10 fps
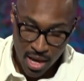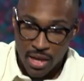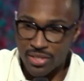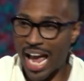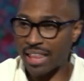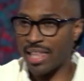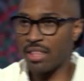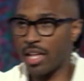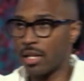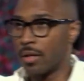See, I think
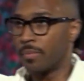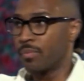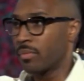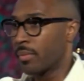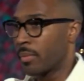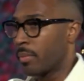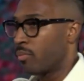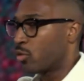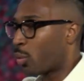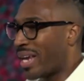that
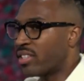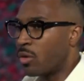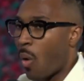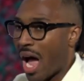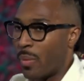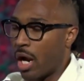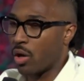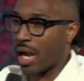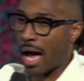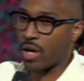the reason why we don't
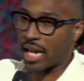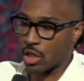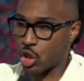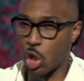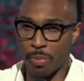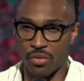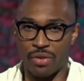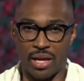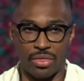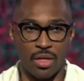allow God to stir up our
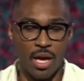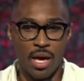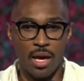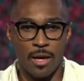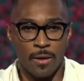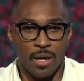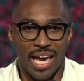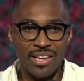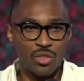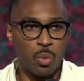faith
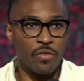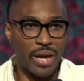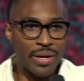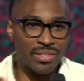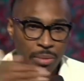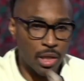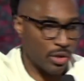is we're very similar